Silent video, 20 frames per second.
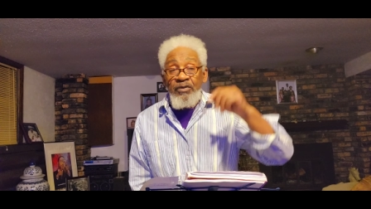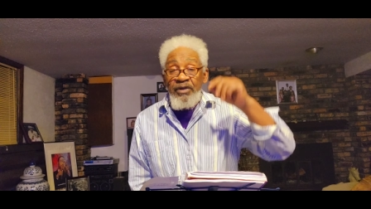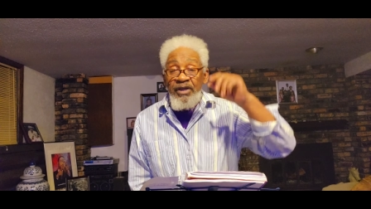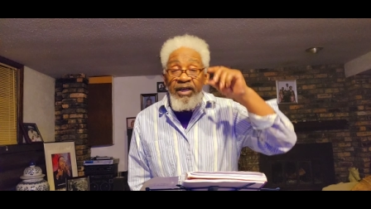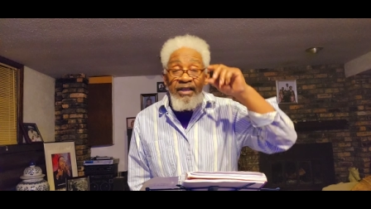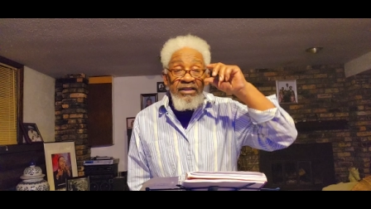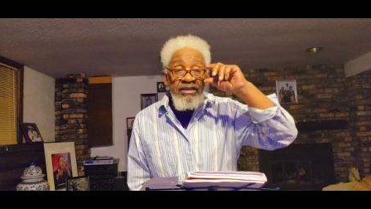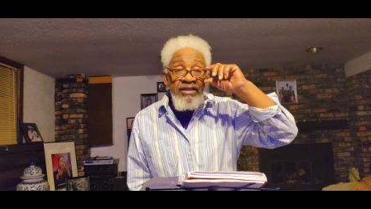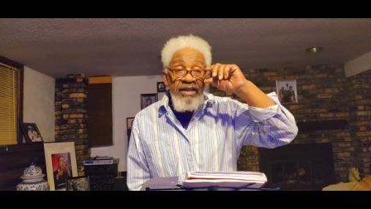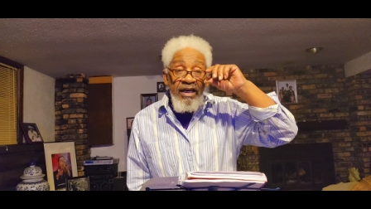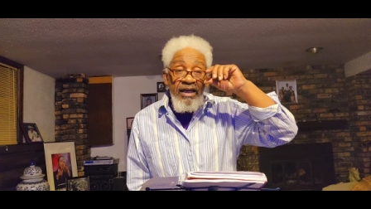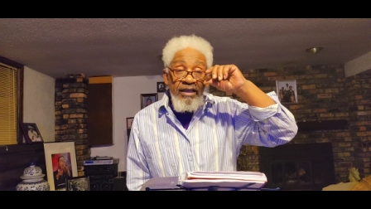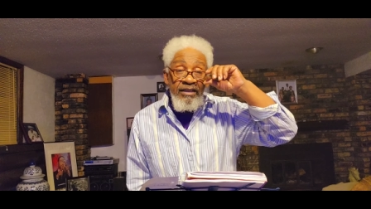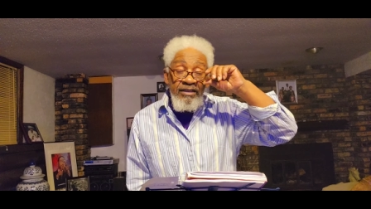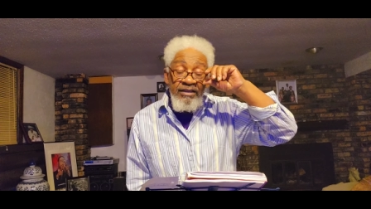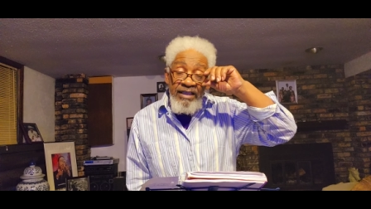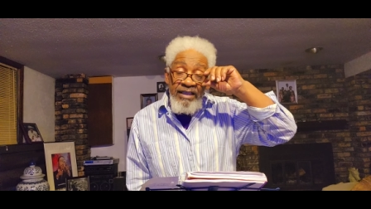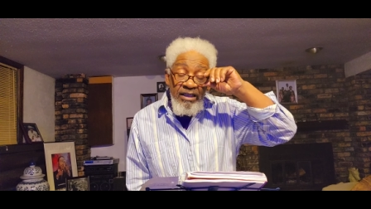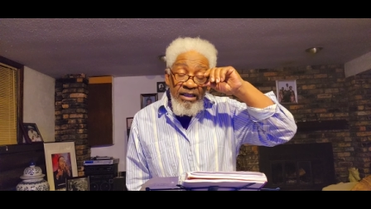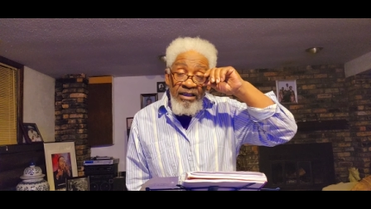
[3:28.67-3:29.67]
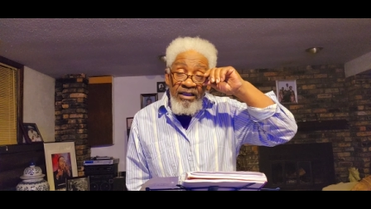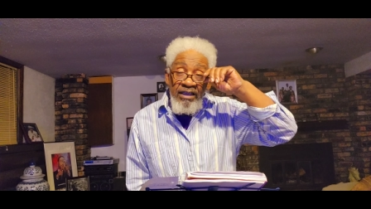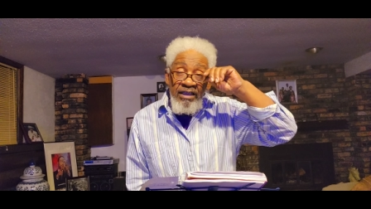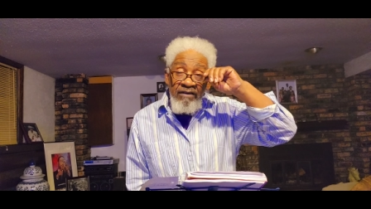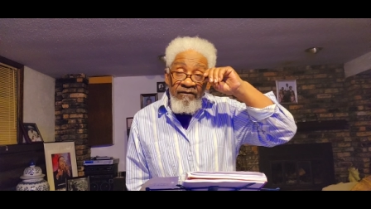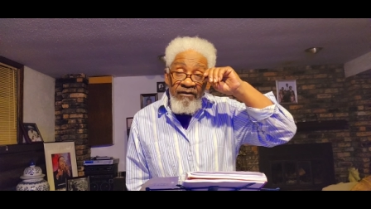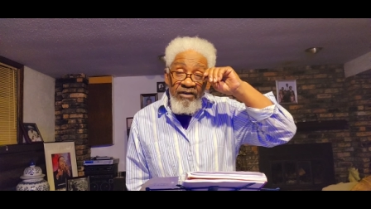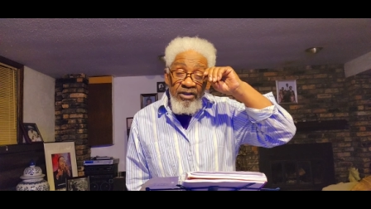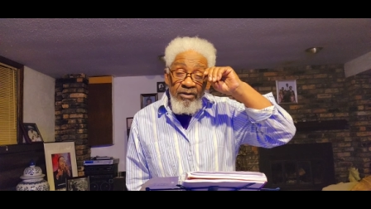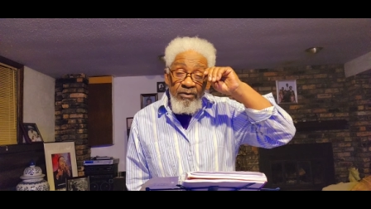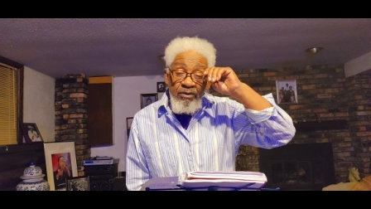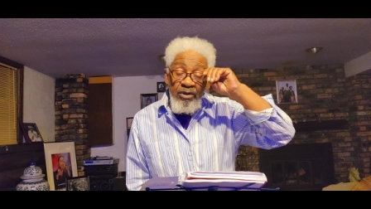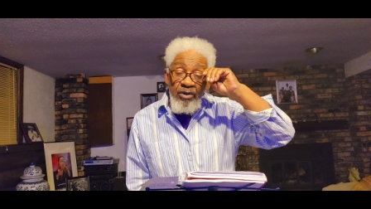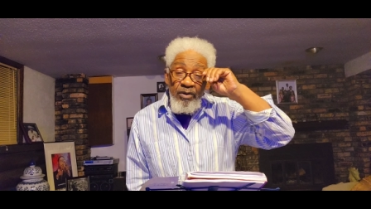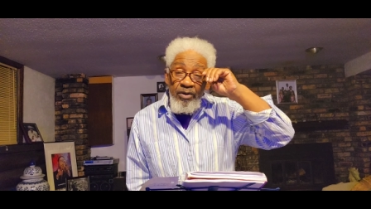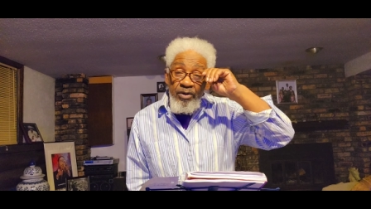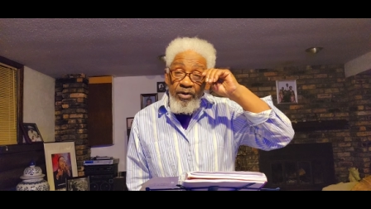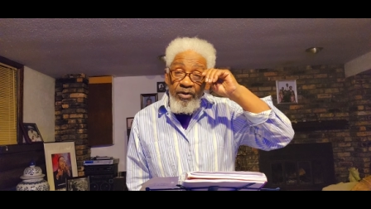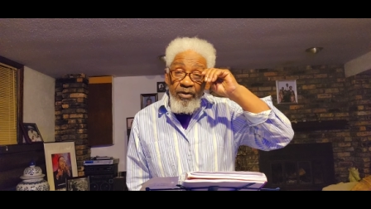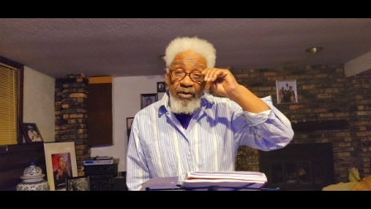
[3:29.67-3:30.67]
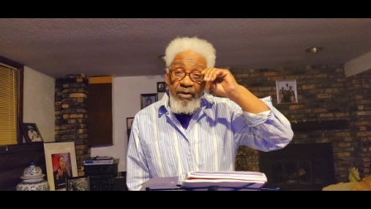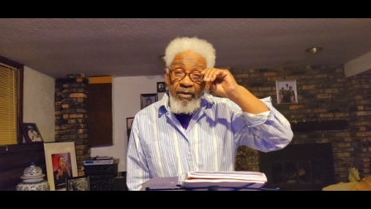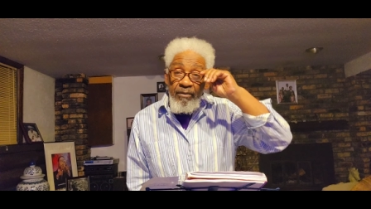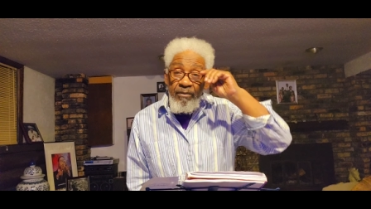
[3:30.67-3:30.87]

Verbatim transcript: There's not a single individual on earth.